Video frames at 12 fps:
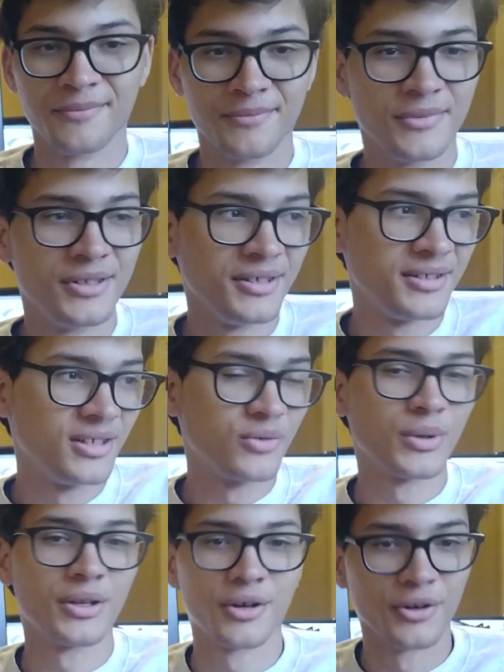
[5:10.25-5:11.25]
She sees
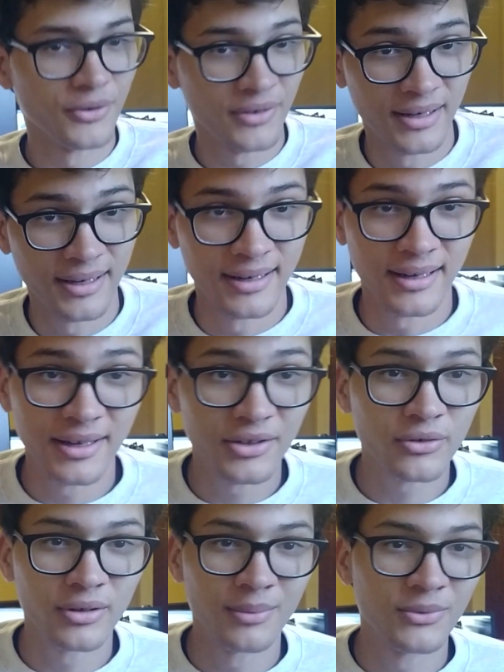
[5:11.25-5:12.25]
one of the girls eating an ice
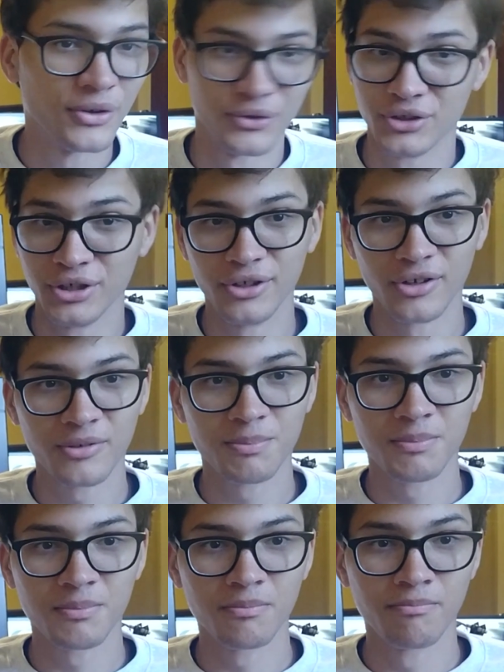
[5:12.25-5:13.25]
cream, so she just
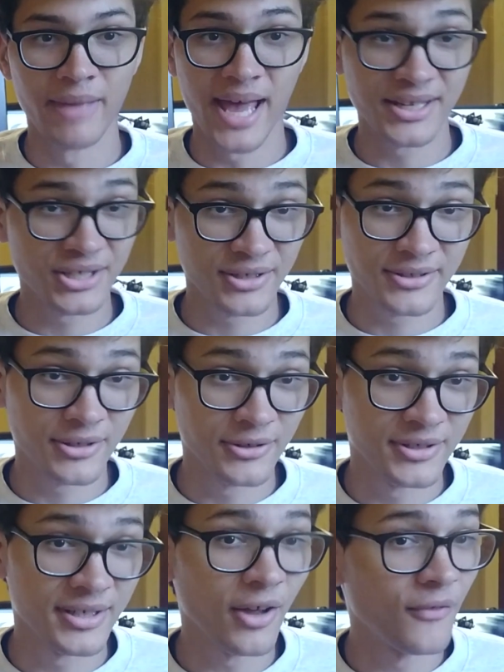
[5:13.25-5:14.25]
magics
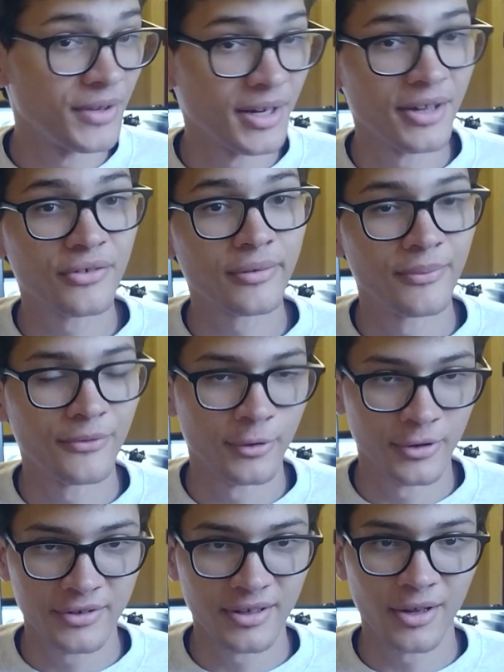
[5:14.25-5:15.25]
herself an ice cream for
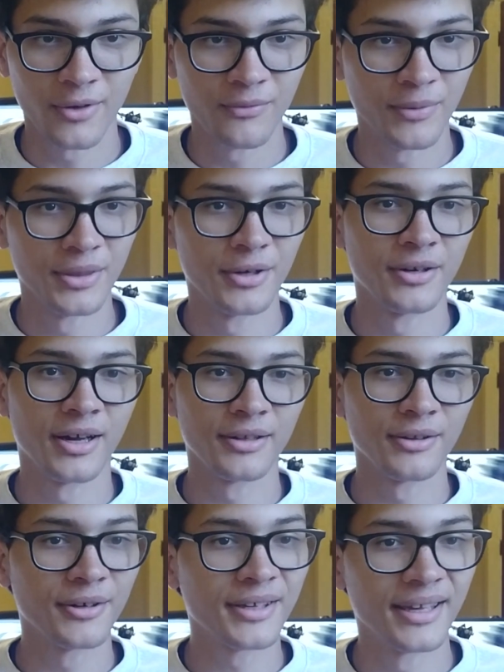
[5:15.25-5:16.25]
herself when they're not
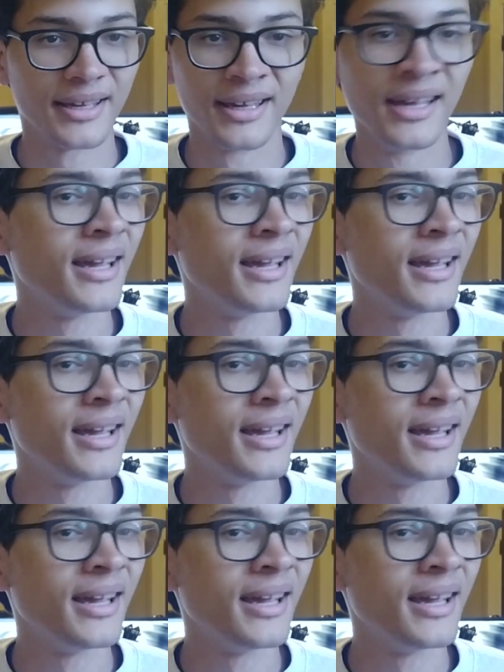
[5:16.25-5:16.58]
looking,